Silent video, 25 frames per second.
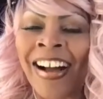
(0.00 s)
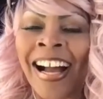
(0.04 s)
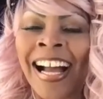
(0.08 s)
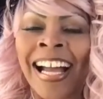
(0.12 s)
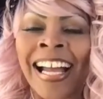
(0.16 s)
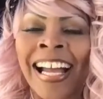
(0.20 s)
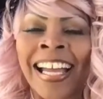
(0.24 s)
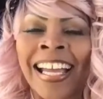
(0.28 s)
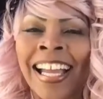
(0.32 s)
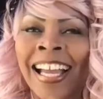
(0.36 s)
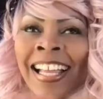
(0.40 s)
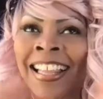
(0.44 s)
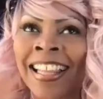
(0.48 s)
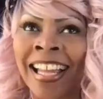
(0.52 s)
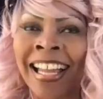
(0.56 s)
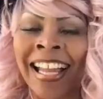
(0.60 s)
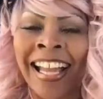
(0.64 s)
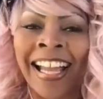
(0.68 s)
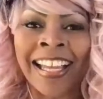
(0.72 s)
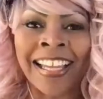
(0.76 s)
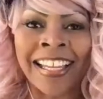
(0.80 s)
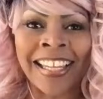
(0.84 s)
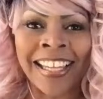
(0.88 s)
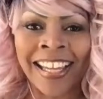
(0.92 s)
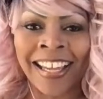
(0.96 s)

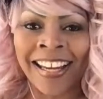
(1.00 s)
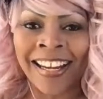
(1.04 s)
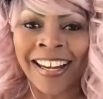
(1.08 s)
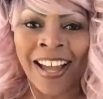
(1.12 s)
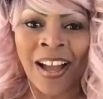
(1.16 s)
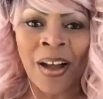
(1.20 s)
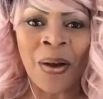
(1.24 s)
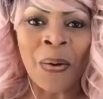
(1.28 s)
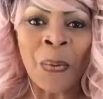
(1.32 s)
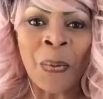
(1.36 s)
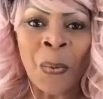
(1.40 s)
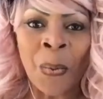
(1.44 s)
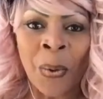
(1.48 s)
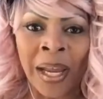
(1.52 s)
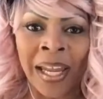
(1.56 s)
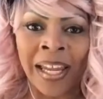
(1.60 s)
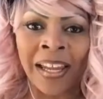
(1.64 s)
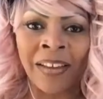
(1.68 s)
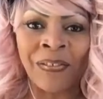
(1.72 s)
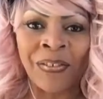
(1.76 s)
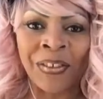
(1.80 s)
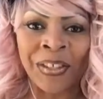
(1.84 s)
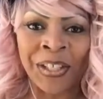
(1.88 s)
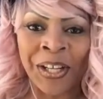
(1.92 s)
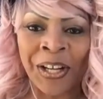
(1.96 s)
I cannot
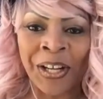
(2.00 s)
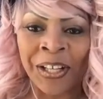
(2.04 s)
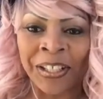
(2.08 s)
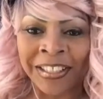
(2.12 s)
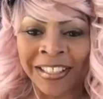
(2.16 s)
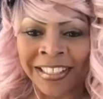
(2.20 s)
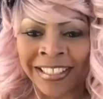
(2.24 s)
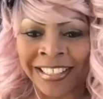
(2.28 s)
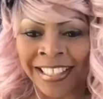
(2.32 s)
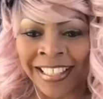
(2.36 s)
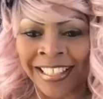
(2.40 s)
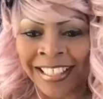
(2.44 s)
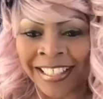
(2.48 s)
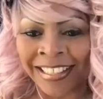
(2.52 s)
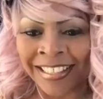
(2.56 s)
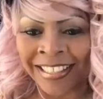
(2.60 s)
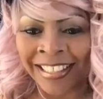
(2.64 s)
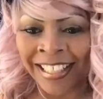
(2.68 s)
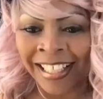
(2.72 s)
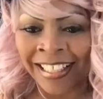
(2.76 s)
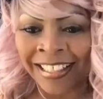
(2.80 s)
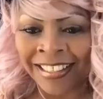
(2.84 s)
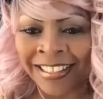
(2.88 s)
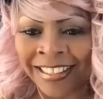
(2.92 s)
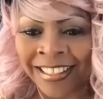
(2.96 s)
wait for y'all to see these
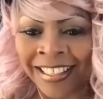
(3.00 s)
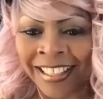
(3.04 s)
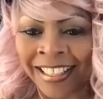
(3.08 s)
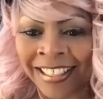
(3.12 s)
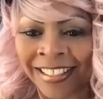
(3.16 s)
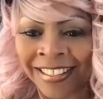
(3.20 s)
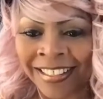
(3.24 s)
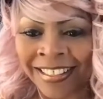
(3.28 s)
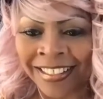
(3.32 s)
nightstands.